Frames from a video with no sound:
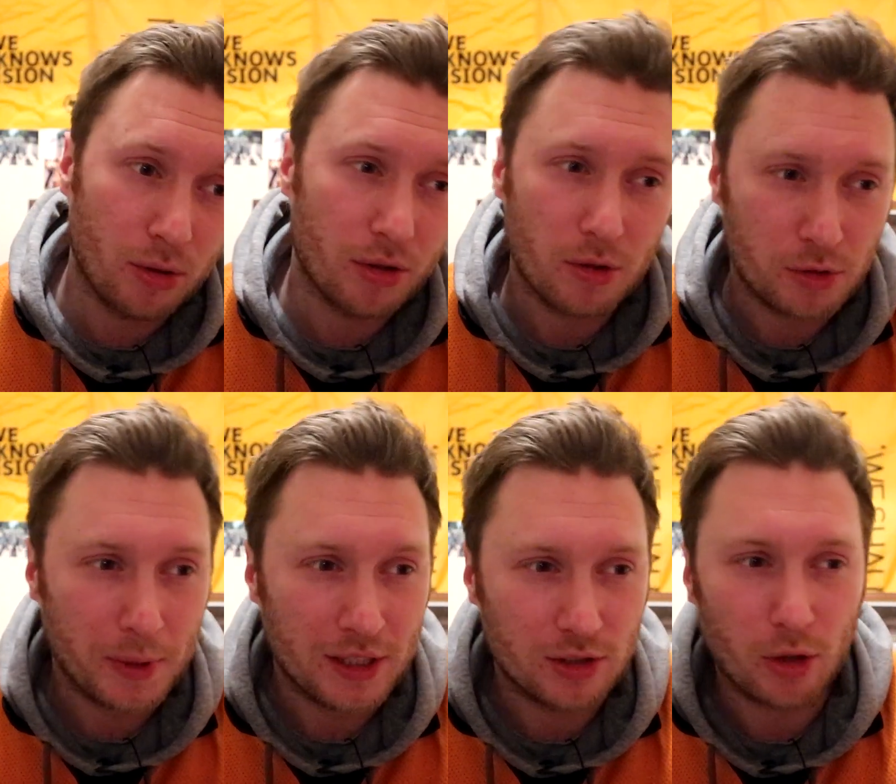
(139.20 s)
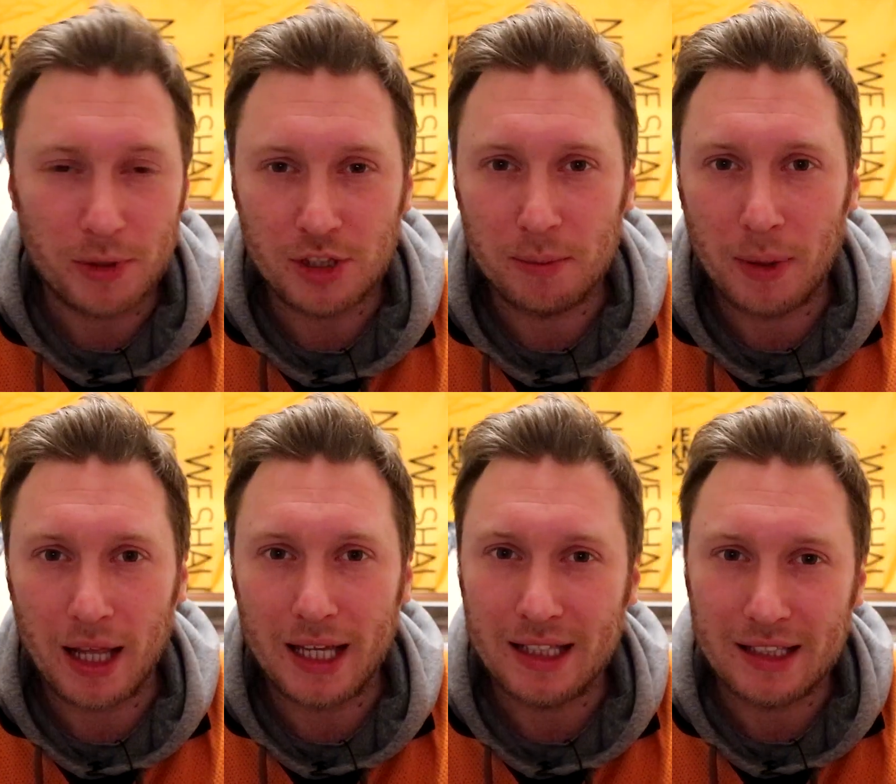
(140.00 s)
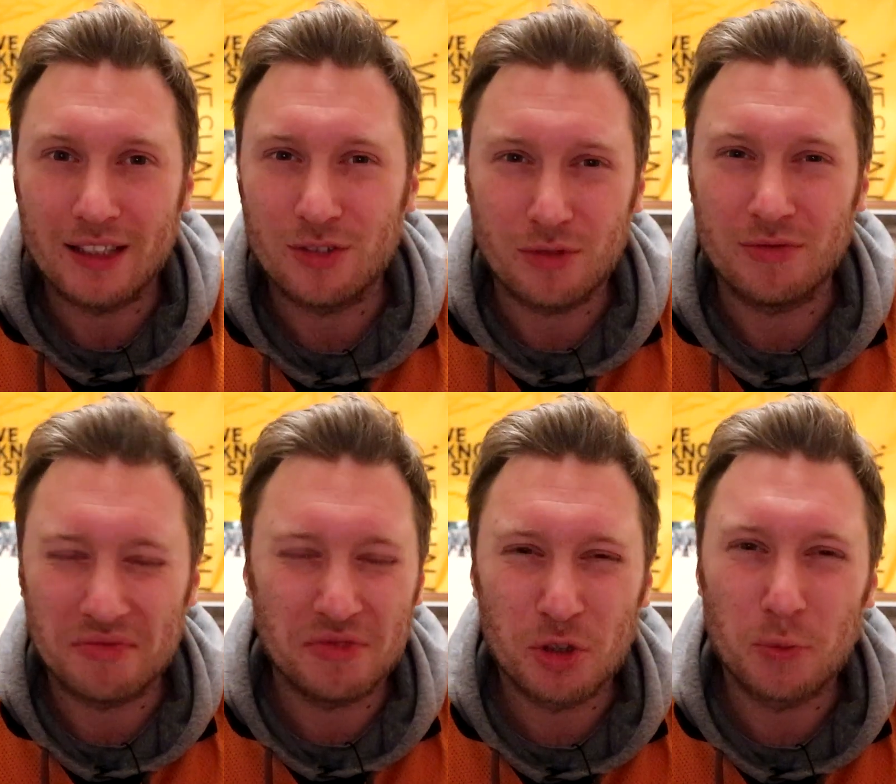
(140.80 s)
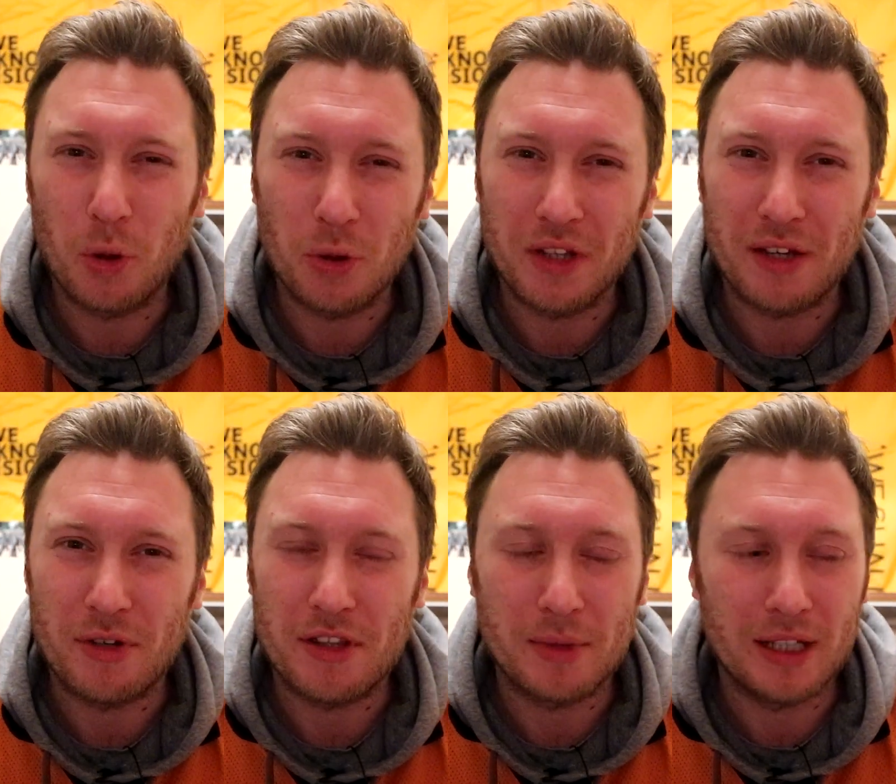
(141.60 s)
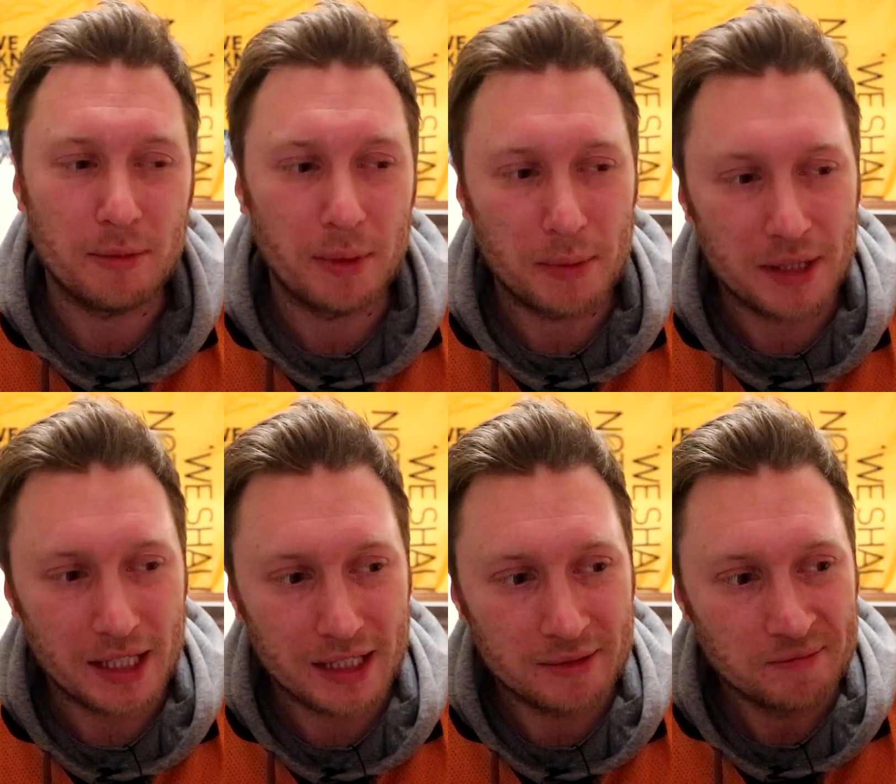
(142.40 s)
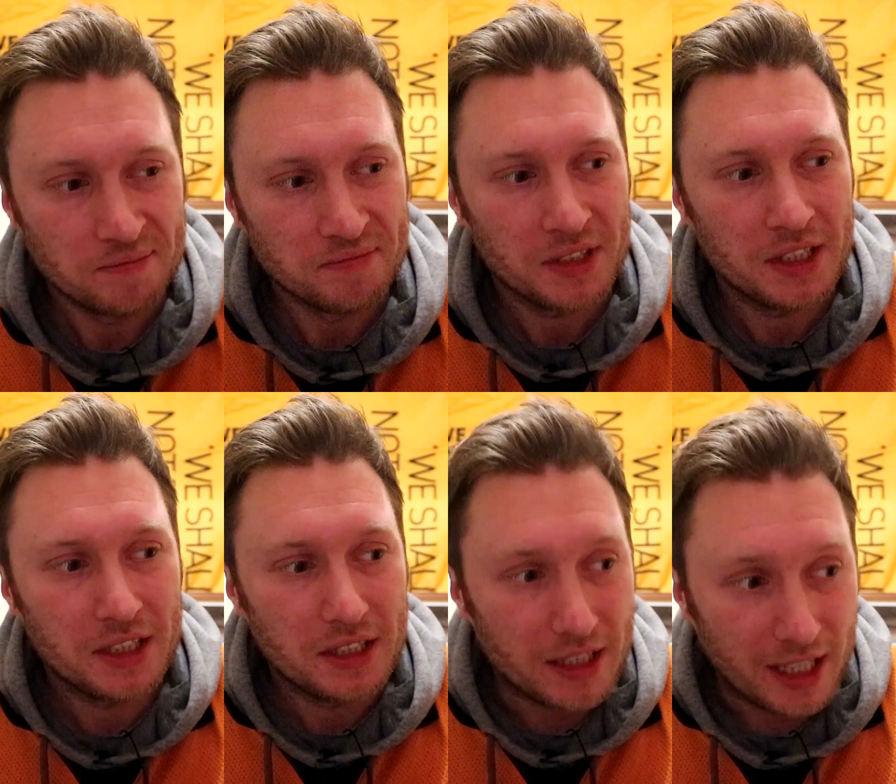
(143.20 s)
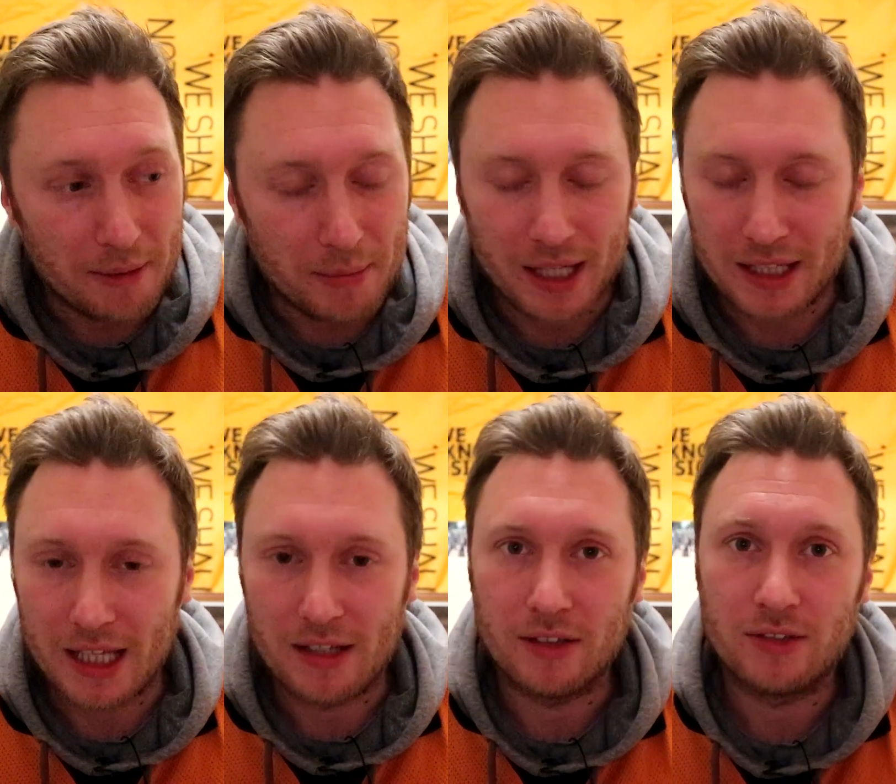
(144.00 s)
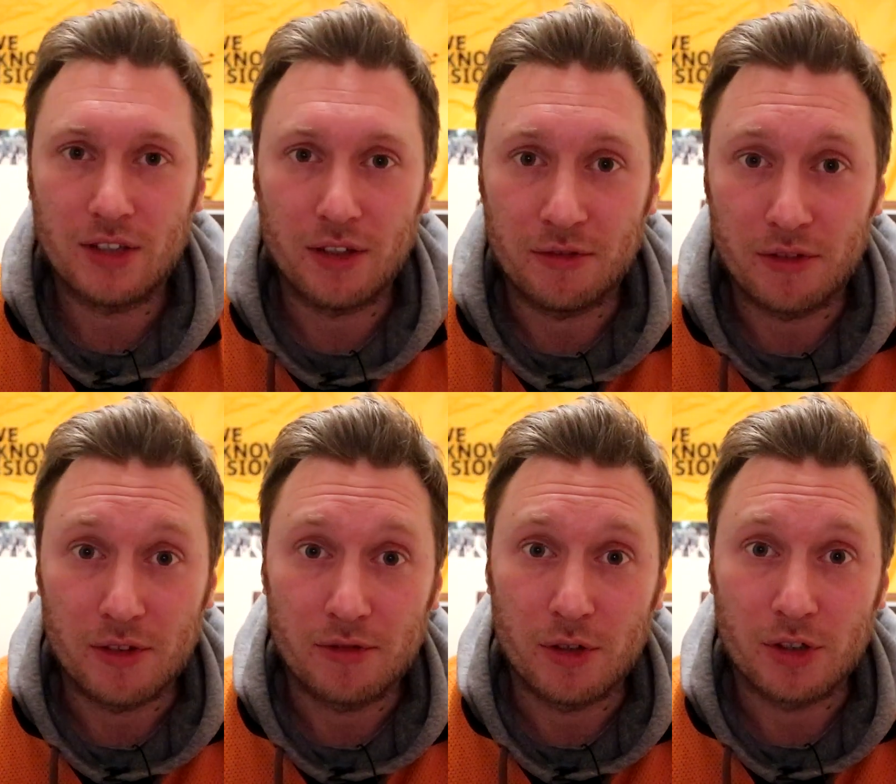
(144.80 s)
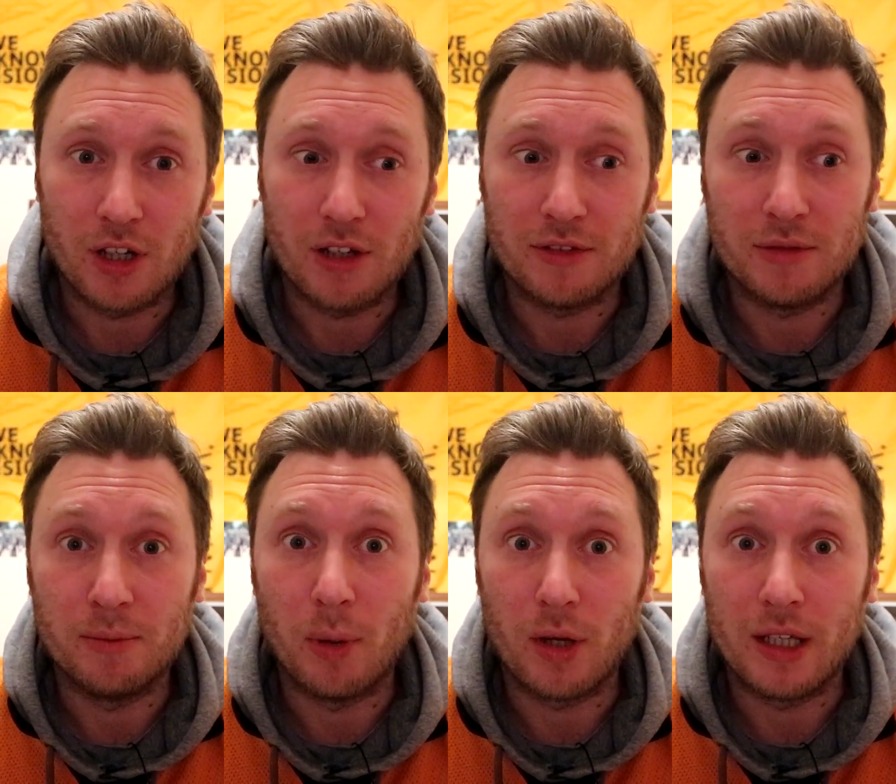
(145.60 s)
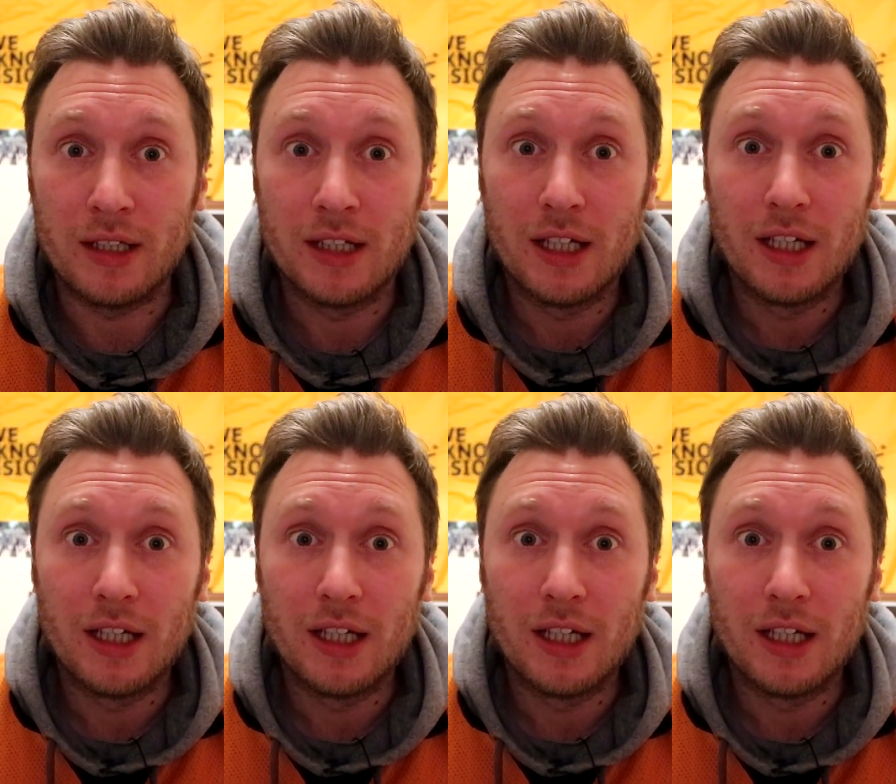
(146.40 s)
although there was a big stoppage in play and it sort of spoilt their rhythm a little bit. But then they came back at the end of the, of the first half and Boly